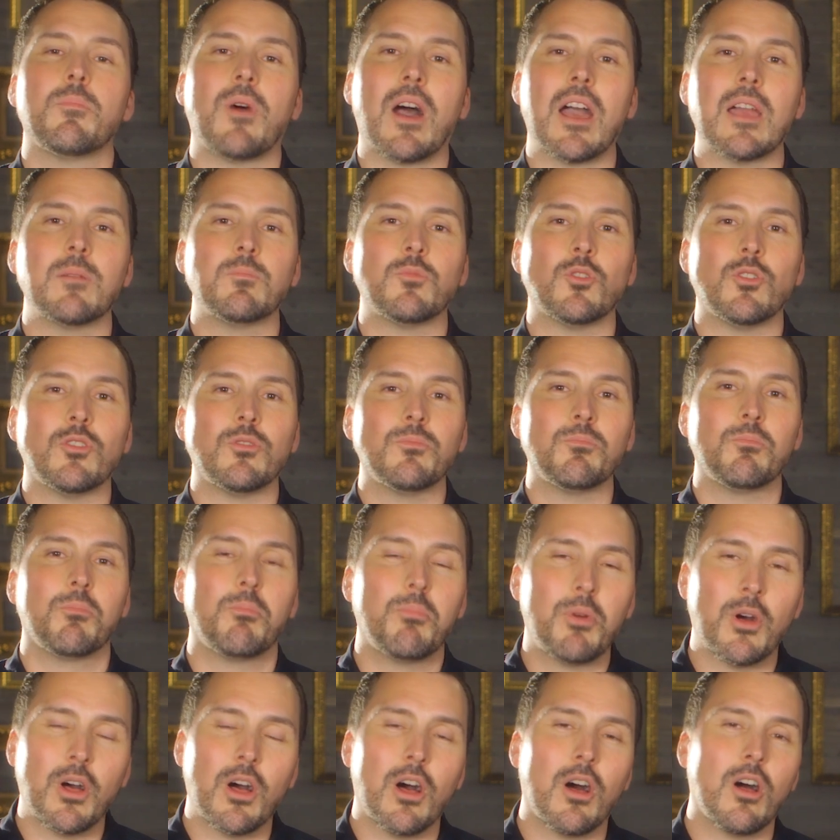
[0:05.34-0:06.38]
Bible,
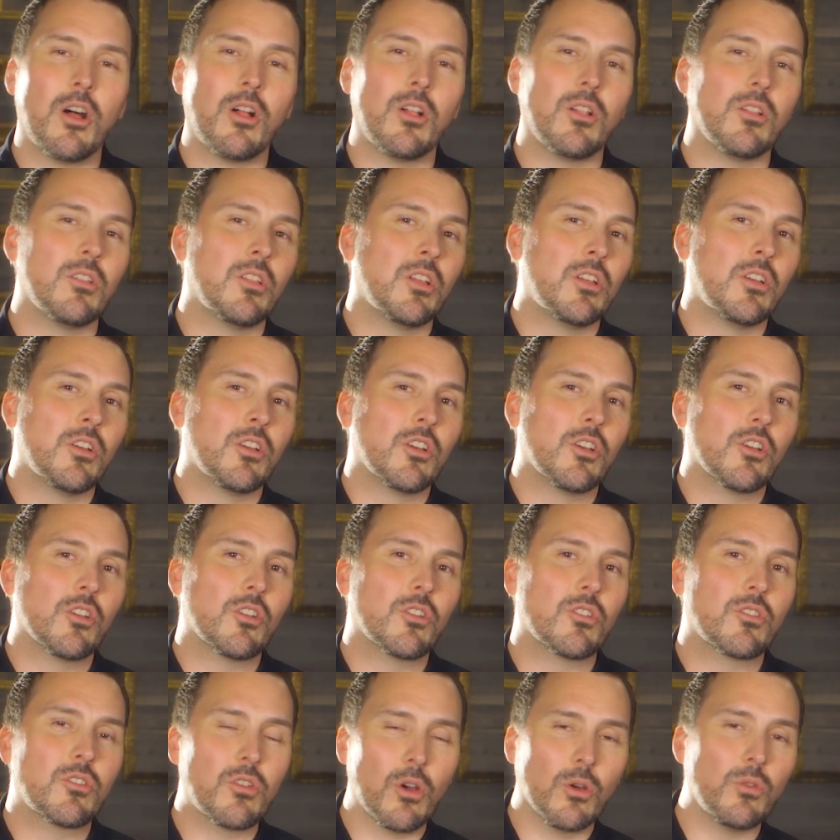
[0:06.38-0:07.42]
Paul
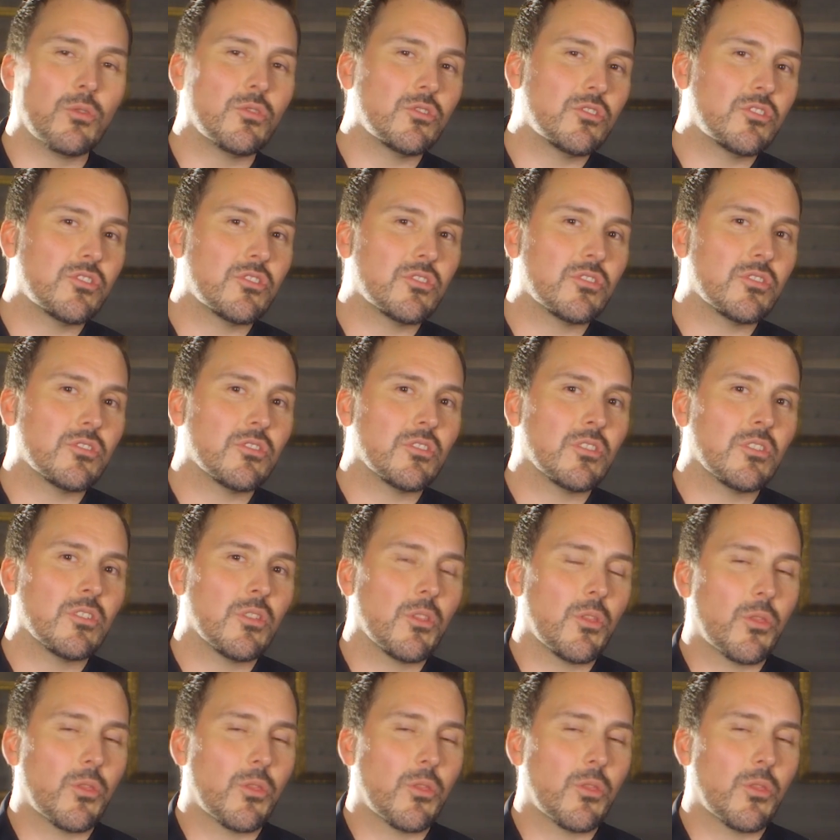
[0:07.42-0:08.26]
goes